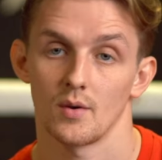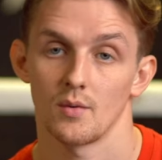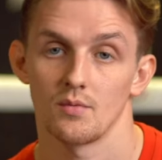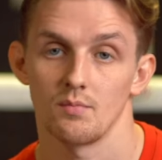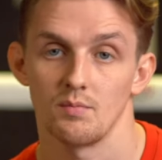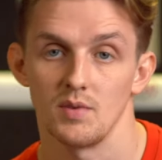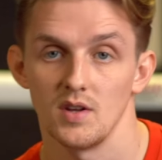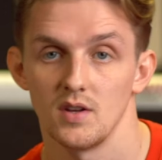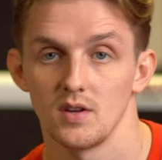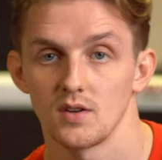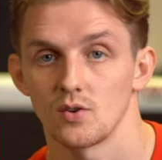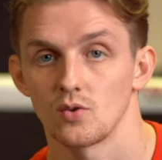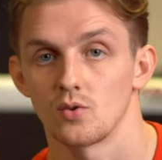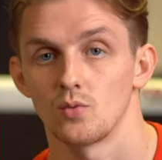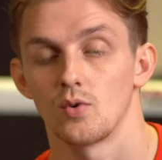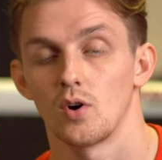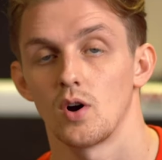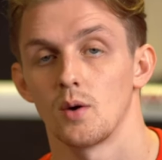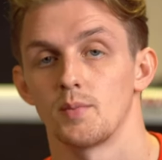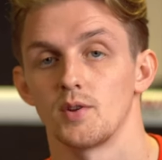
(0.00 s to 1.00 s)
I would be, I don't
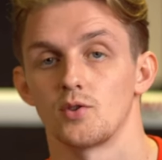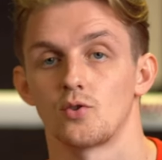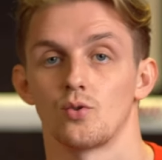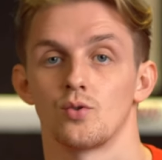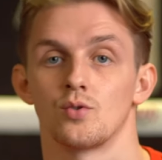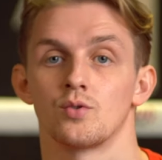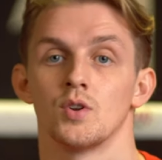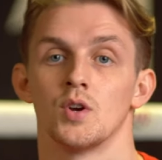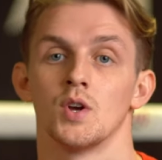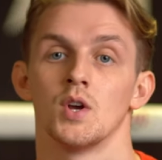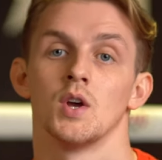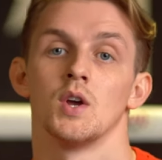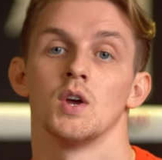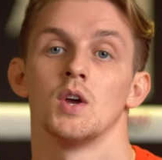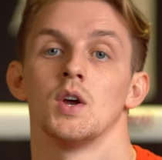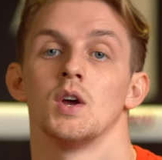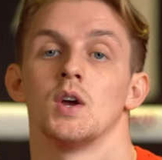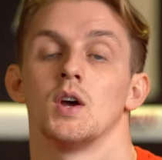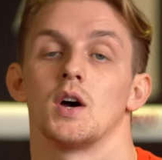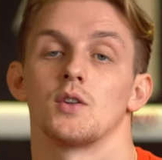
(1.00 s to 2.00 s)
know what I'd be doing,
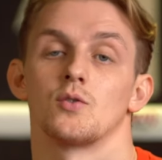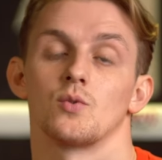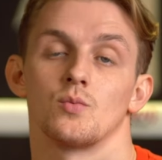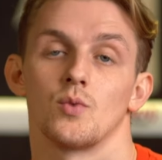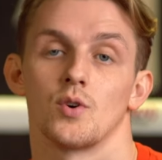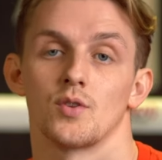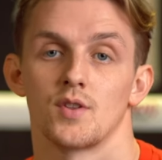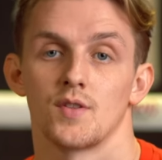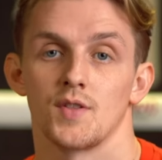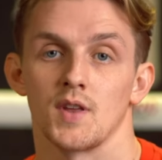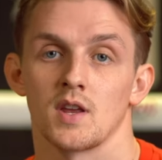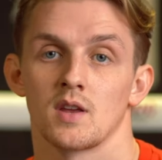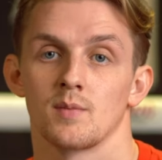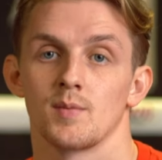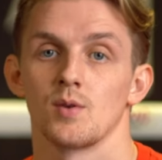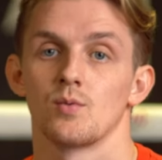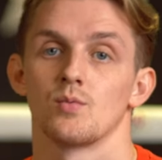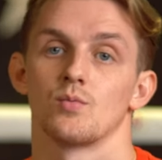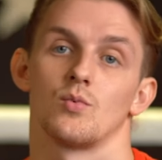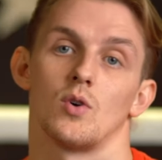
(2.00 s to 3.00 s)
I don't want to think
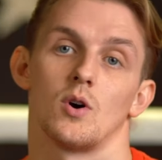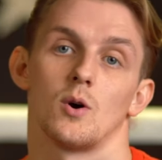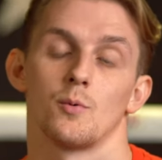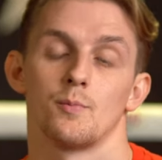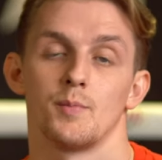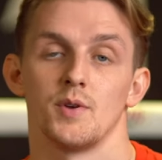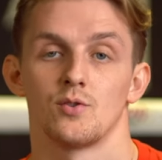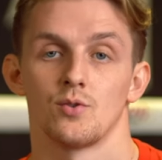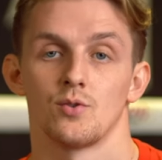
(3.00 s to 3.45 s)
about what I would be